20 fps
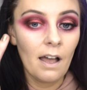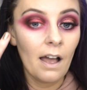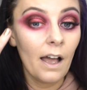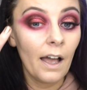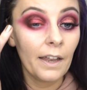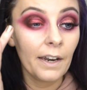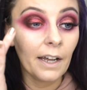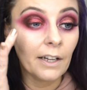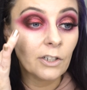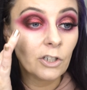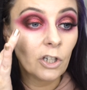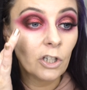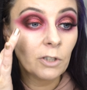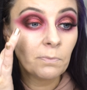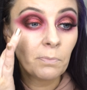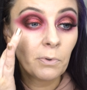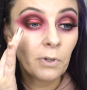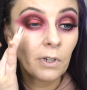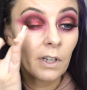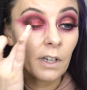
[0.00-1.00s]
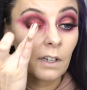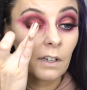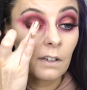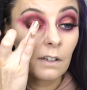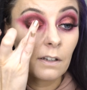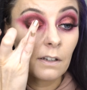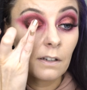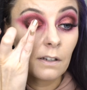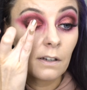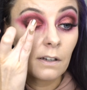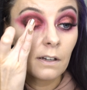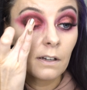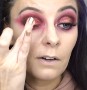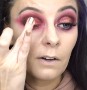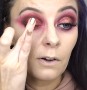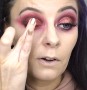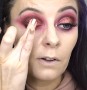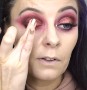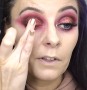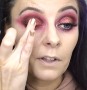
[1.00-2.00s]
and I just put it
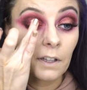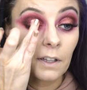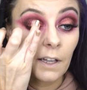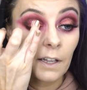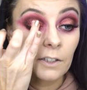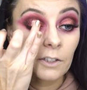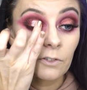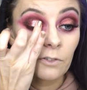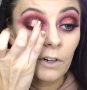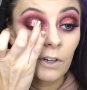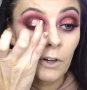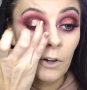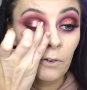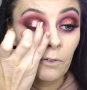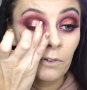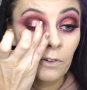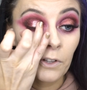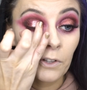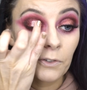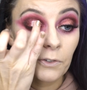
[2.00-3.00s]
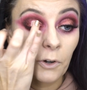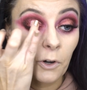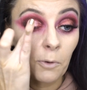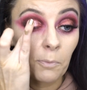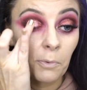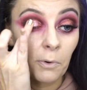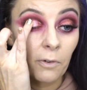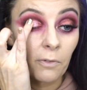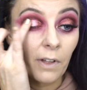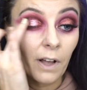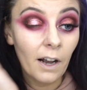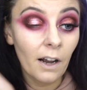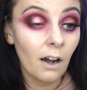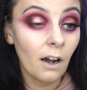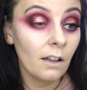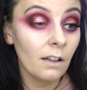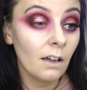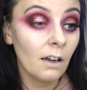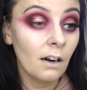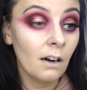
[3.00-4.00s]
on the lid right over the top of that
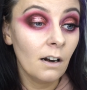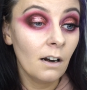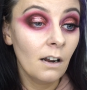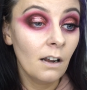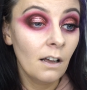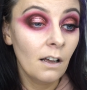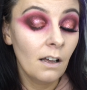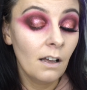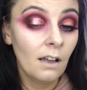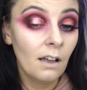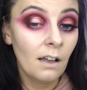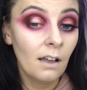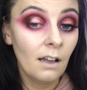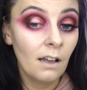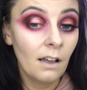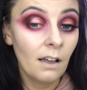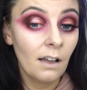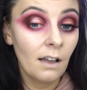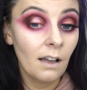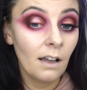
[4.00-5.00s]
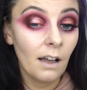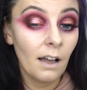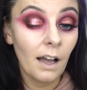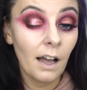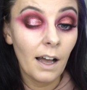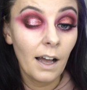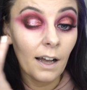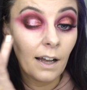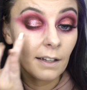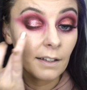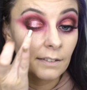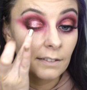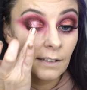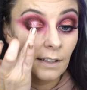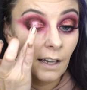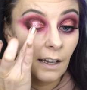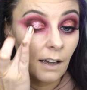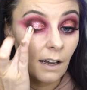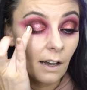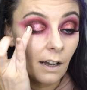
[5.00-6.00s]
colour, and
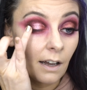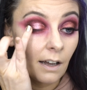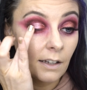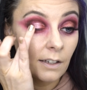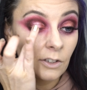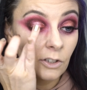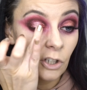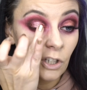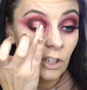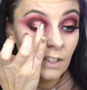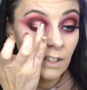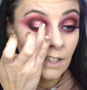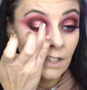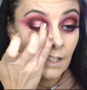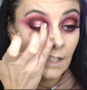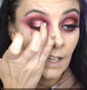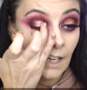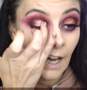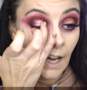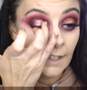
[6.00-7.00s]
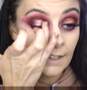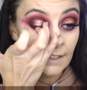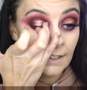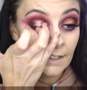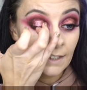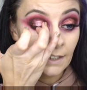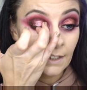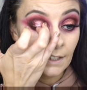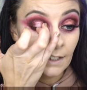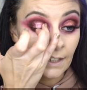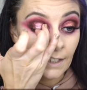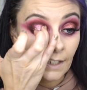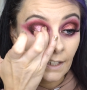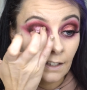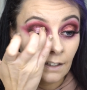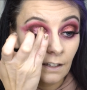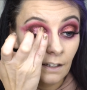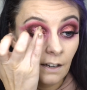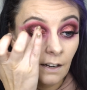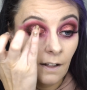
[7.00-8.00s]
you can see instantly
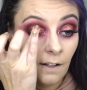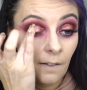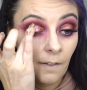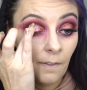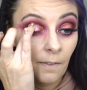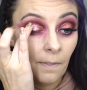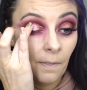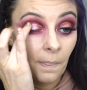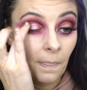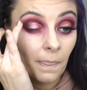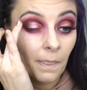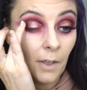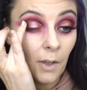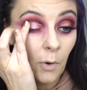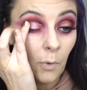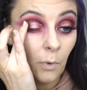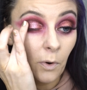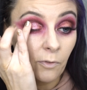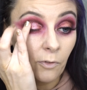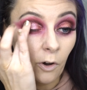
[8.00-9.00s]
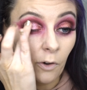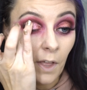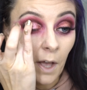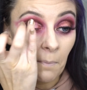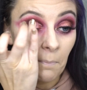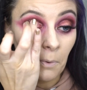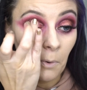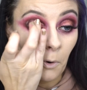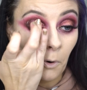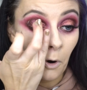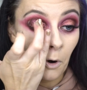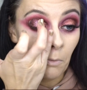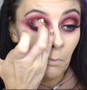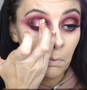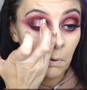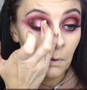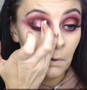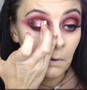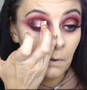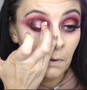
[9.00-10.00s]
we've got that pop.
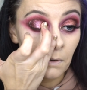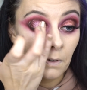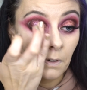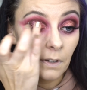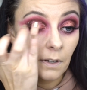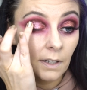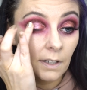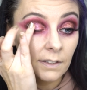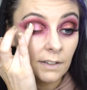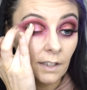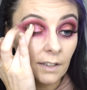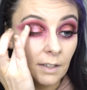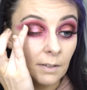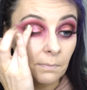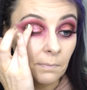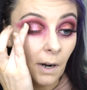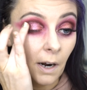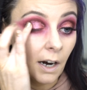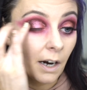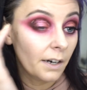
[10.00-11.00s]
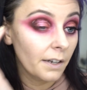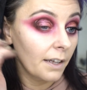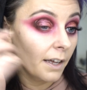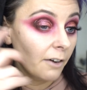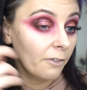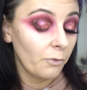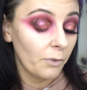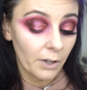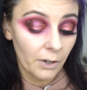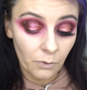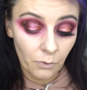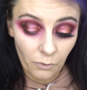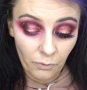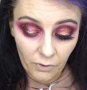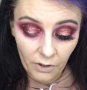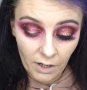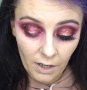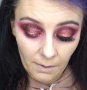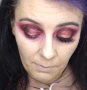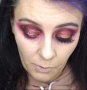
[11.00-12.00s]
It doesn't matter that I've went
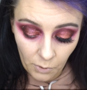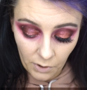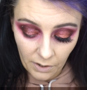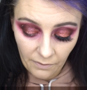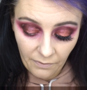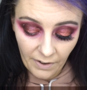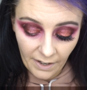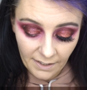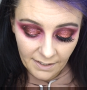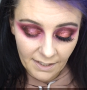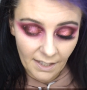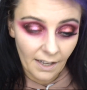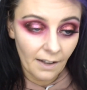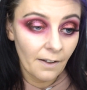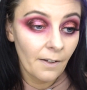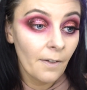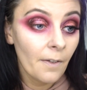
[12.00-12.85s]
over, I'm going to fix it